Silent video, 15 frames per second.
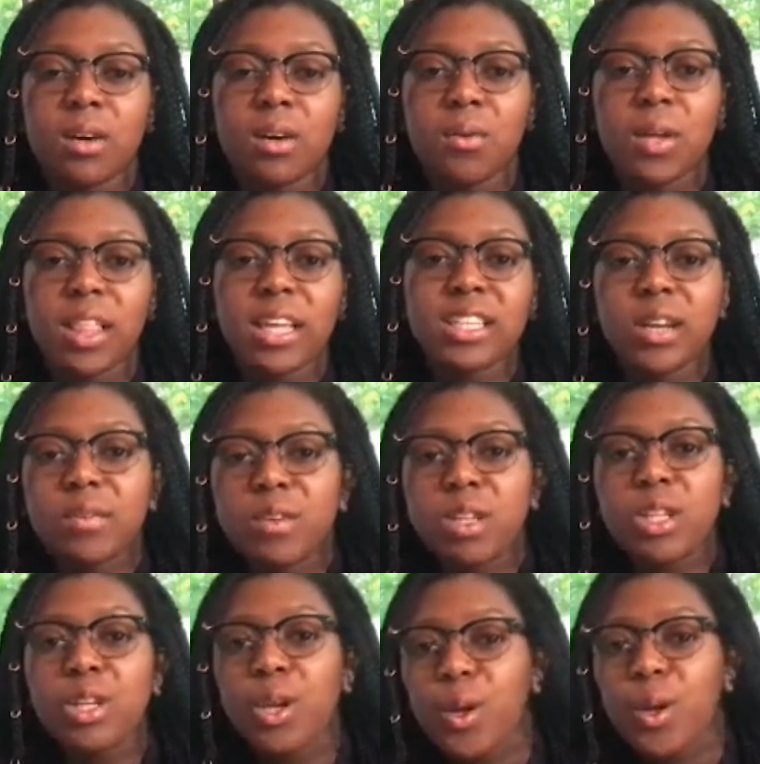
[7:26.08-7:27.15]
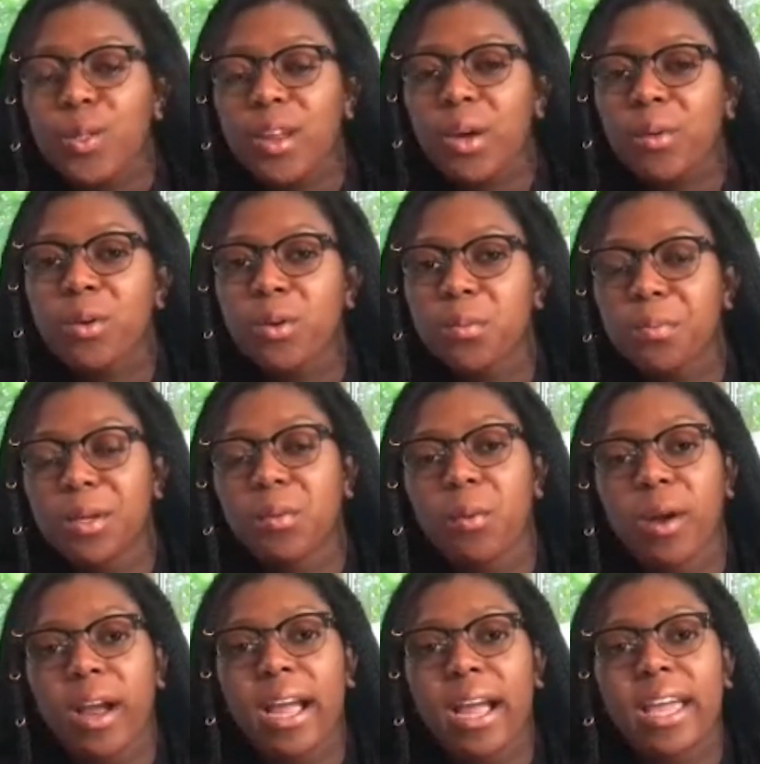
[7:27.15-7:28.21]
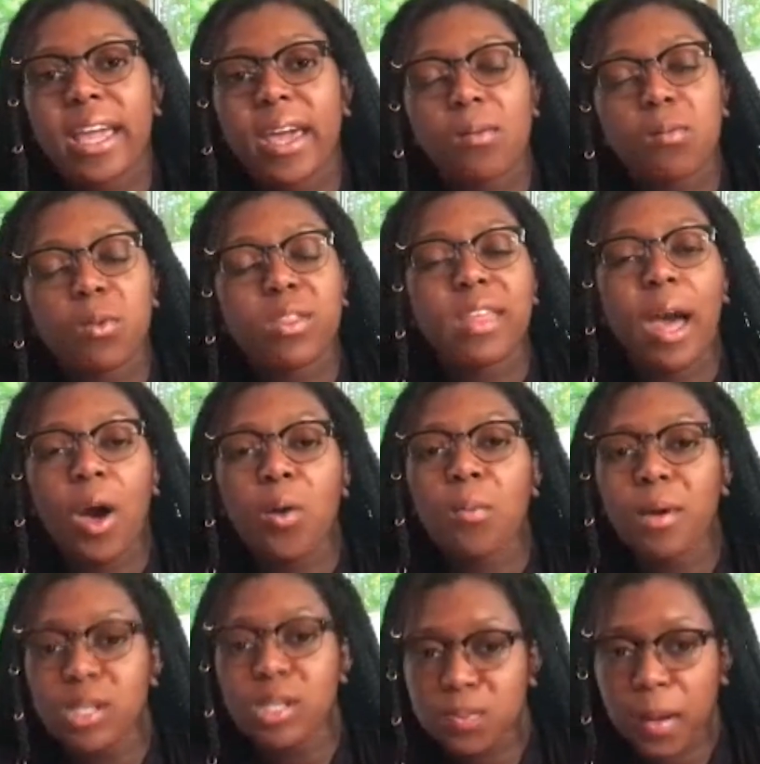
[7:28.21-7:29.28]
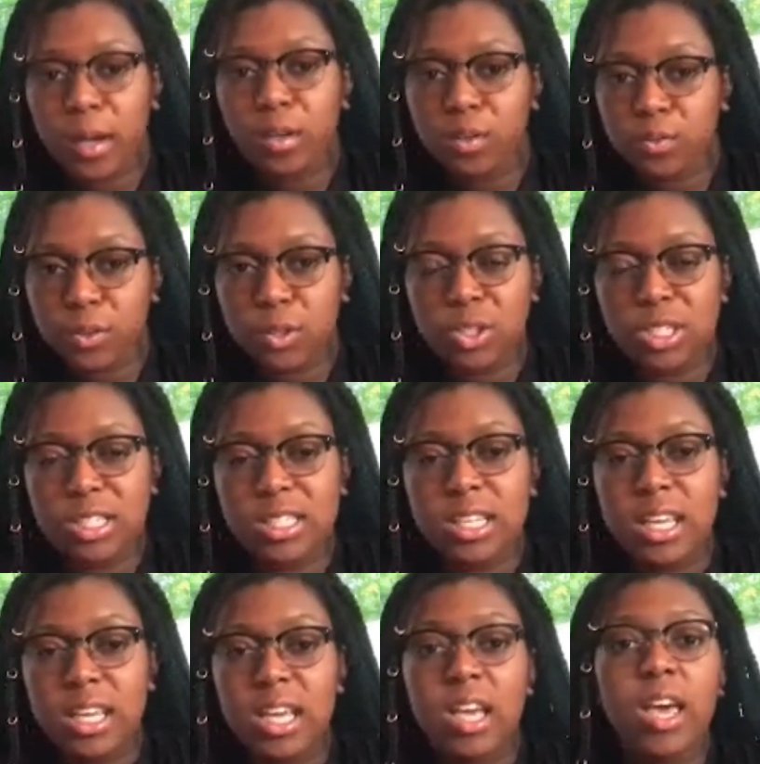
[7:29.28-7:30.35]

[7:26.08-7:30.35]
Well, I definitely know that I wouldn't be where I am without my spinal fusion.